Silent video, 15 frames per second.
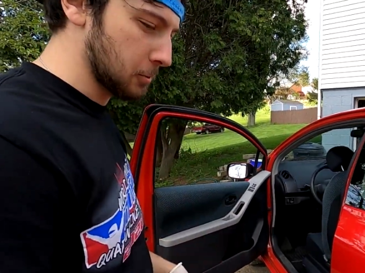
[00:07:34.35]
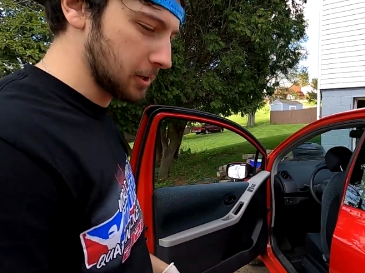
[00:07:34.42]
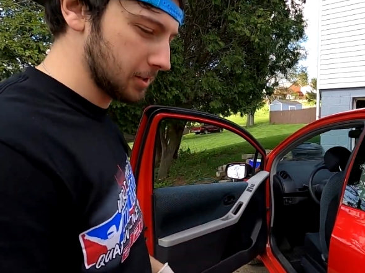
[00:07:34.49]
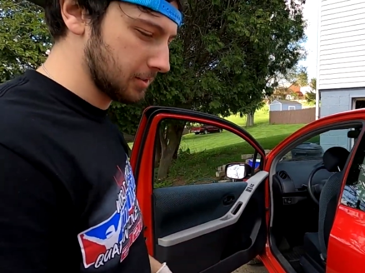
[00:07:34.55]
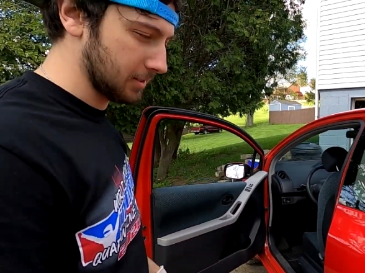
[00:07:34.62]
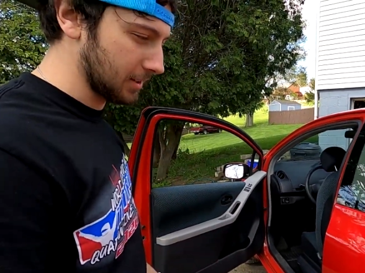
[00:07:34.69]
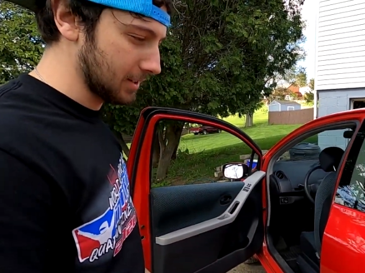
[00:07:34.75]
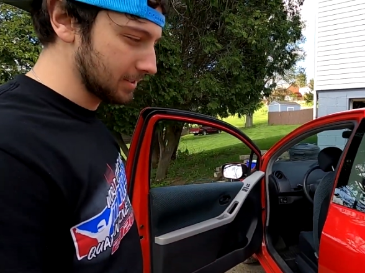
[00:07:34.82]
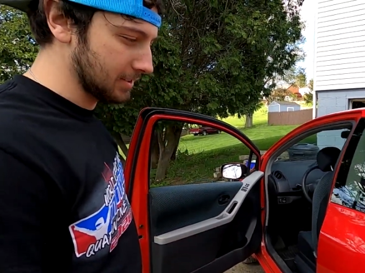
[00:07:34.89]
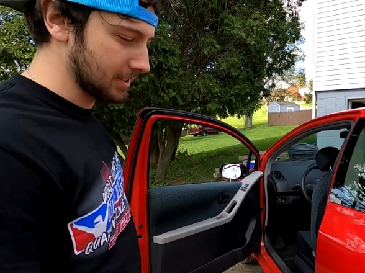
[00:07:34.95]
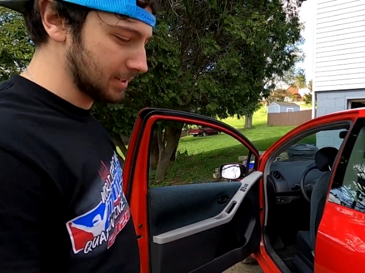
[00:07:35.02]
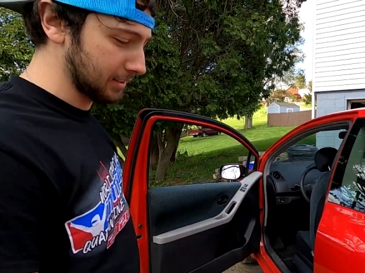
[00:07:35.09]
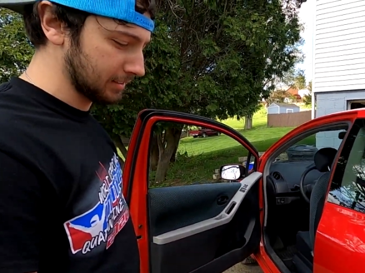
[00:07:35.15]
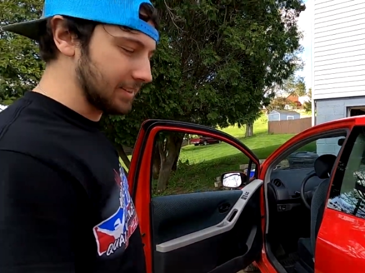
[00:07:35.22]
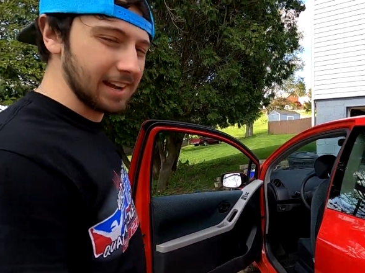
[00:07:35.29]
works on this
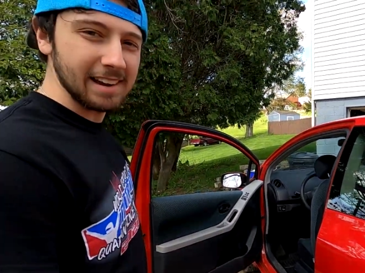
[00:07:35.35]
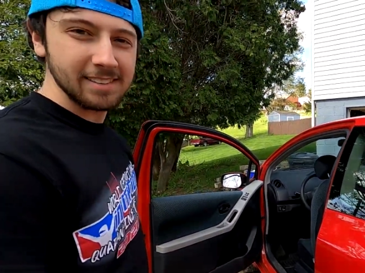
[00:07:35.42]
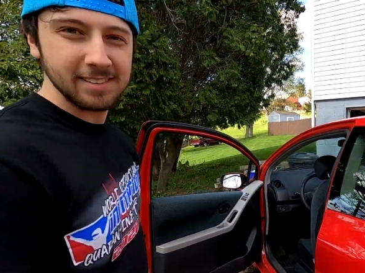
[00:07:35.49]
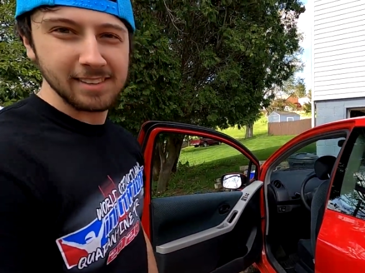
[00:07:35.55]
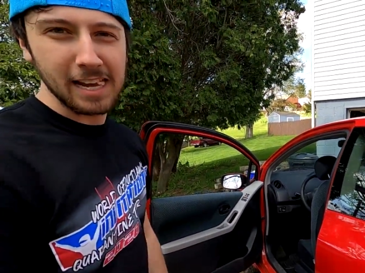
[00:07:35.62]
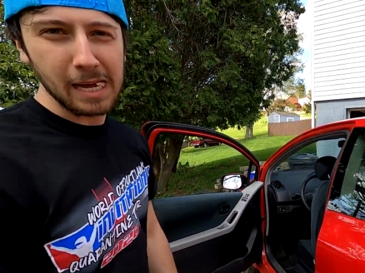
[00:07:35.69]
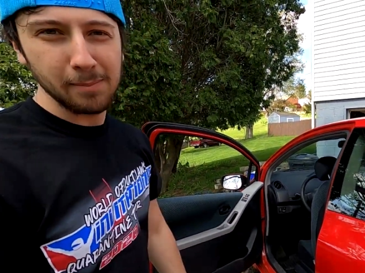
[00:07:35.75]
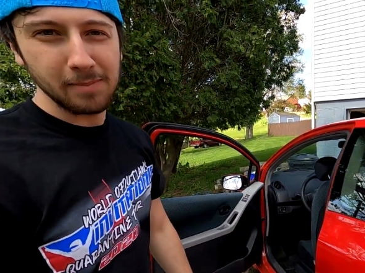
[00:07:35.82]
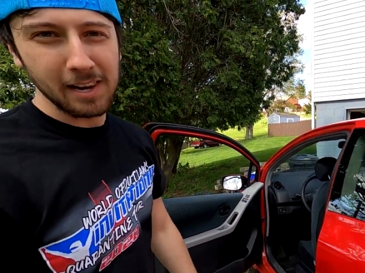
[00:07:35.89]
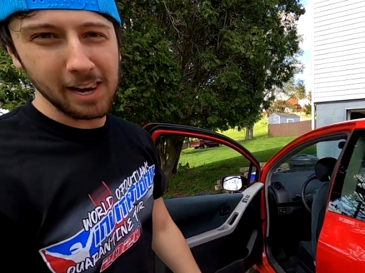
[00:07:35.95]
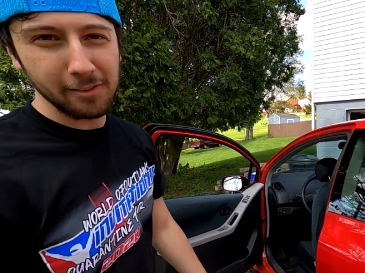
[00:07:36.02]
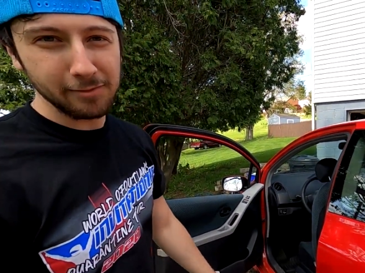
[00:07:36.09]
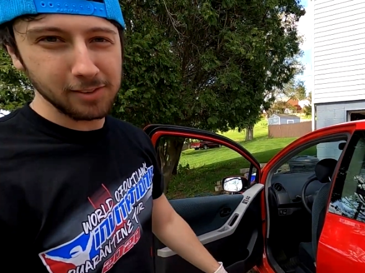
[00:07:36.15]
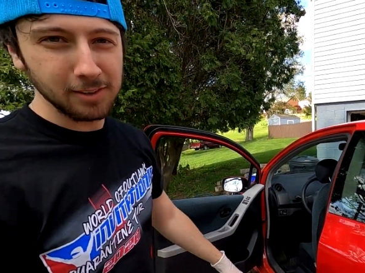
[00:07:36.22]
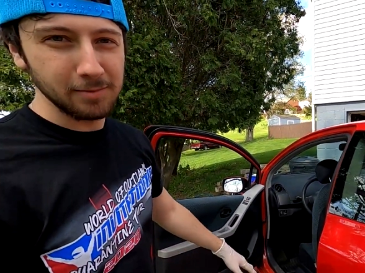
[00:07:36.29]
thing. Next step,
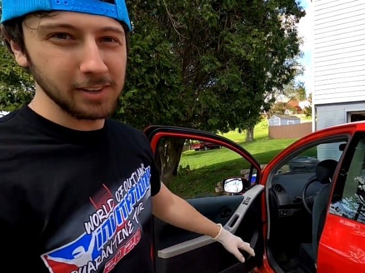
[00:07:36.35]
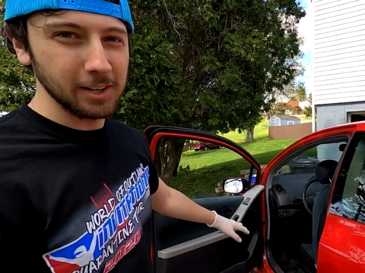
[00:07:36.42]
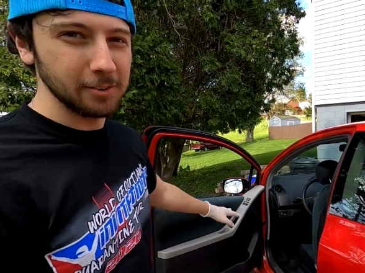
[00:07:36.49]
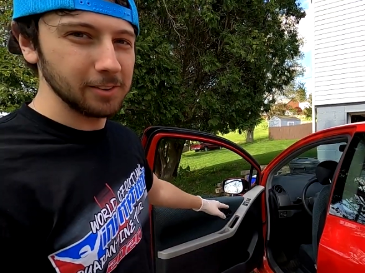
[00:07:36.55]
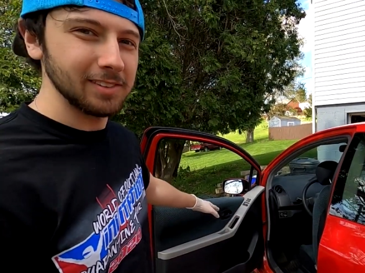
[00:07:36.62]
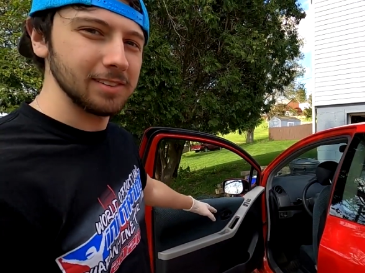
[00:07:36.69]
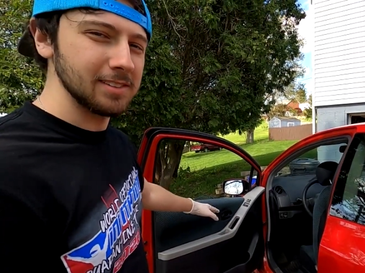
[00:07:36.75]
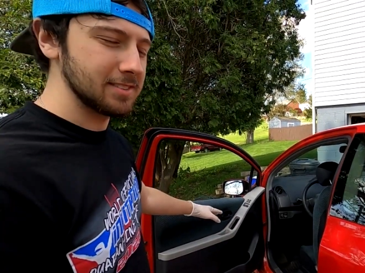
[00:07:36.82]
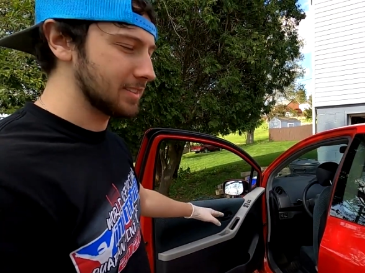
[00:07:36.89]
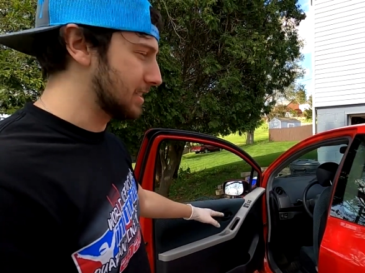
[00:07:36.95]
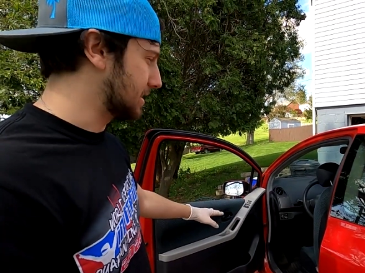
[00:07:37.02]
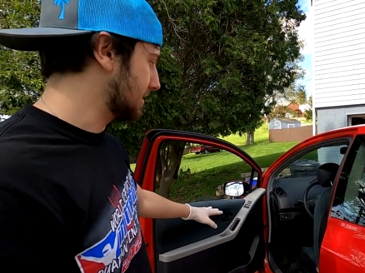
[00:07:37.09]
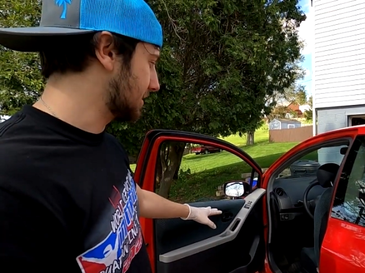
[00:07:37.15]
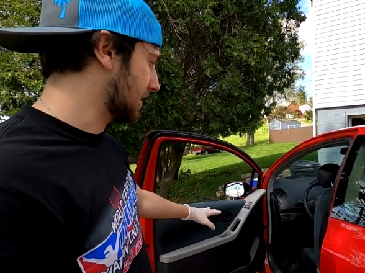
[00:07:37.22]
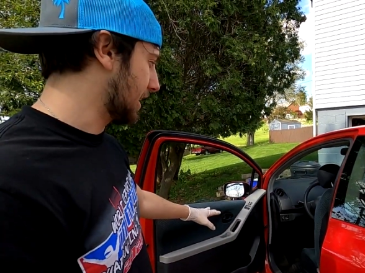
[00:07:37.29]
after I'm done with it
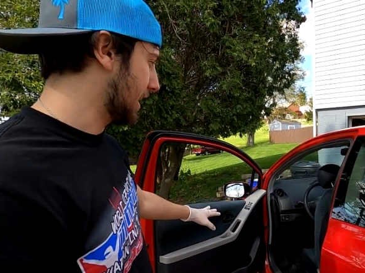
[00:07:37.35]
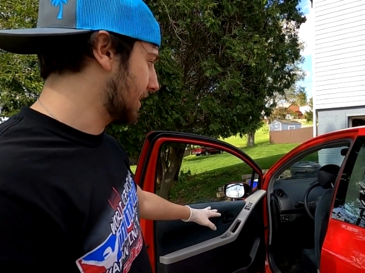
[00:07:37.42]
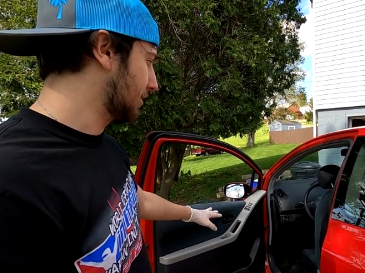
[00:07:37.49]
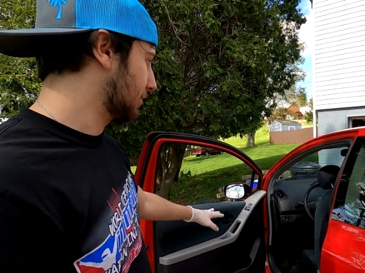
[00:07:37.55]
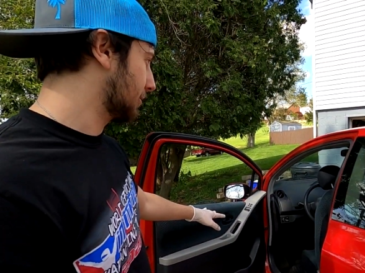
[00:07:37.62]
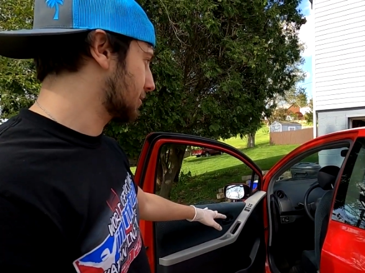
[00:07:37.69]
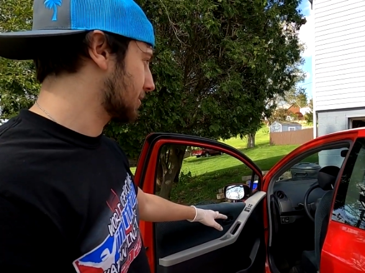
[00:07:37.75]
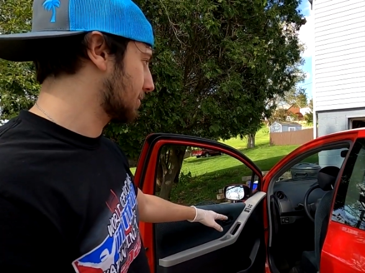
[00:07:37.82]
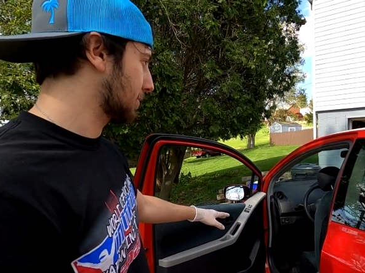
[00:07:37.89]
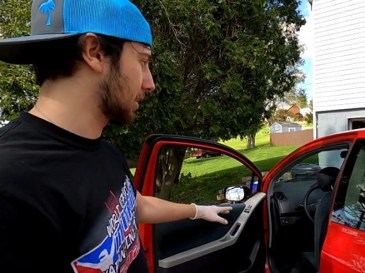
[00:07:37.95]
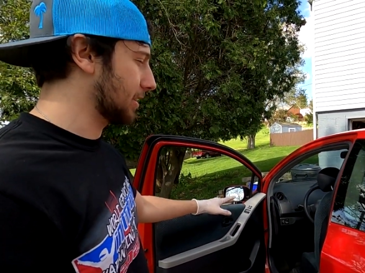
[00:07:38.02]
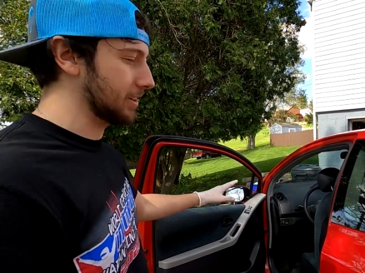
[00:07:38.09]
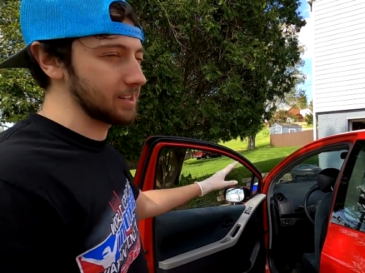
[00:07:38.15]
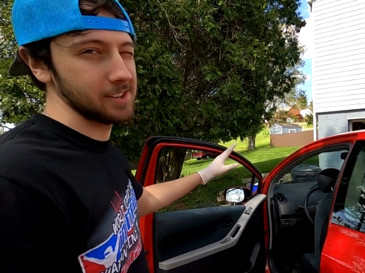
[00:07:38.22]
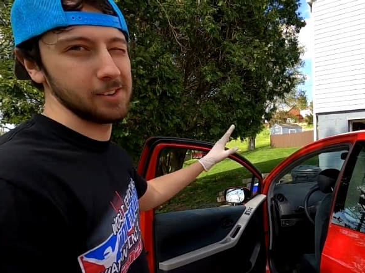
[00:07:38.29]
inside, which I'm
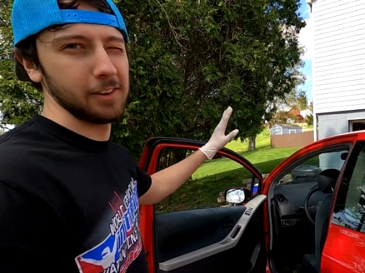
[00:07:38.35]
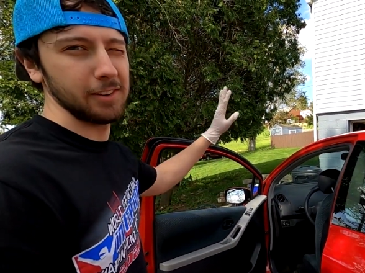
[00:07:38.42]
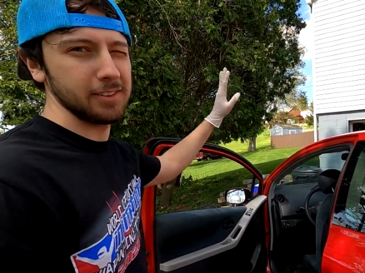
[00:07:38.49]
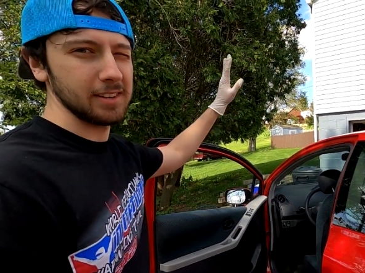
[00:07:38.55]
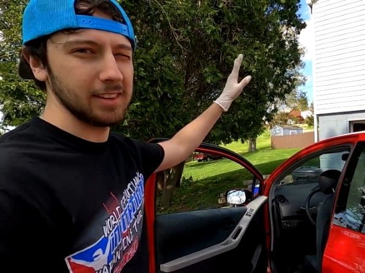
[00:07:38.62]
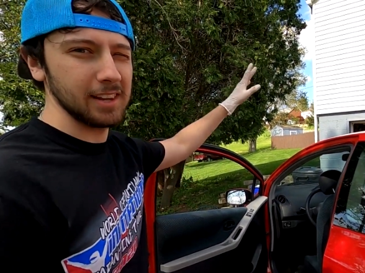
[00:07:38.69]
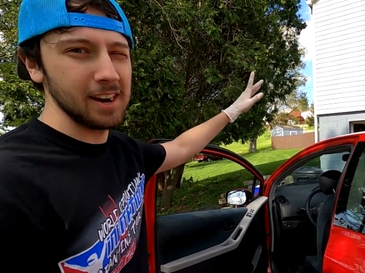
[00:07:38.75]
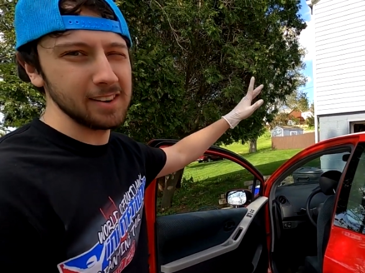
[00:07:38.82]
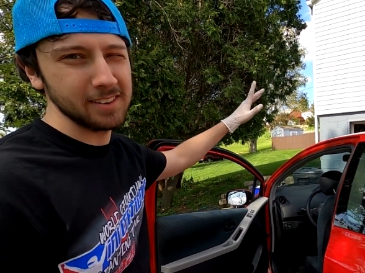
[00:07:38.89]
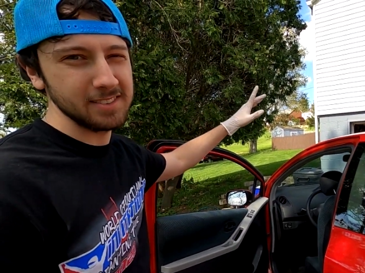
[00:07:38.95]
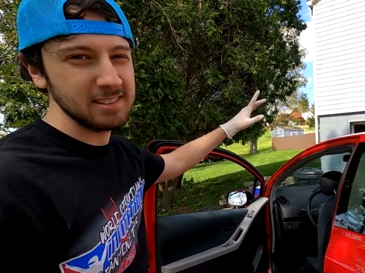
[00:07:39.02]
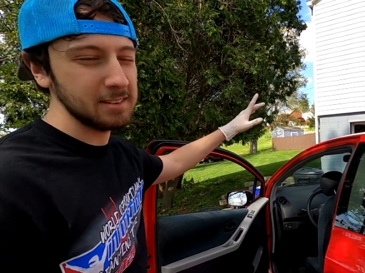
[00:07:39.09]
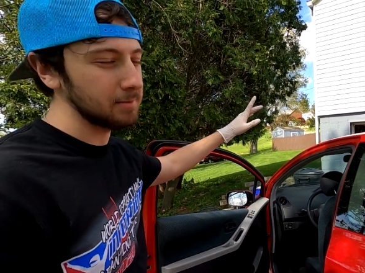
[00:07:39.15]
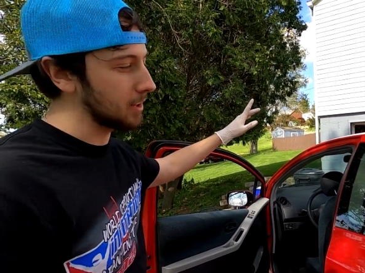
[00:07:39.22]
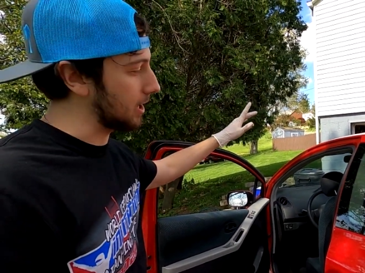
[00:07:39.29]
probably gonna do this in there at the
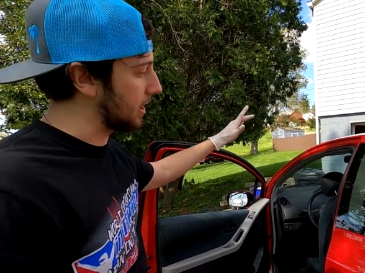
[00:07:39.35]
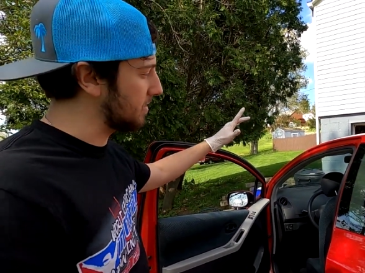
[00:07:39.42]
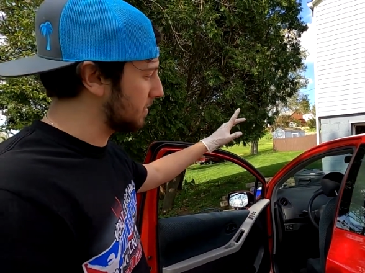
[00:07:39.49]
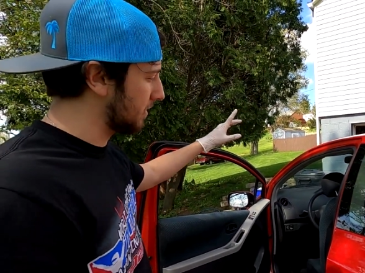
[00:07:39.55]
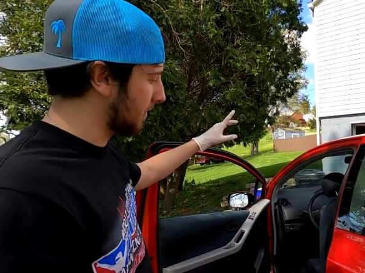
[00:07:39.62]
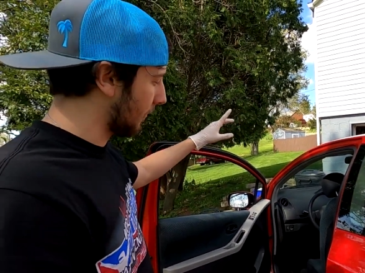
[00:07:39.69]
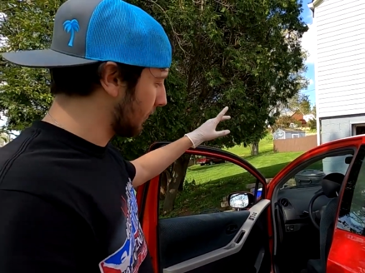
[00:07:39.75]
same time,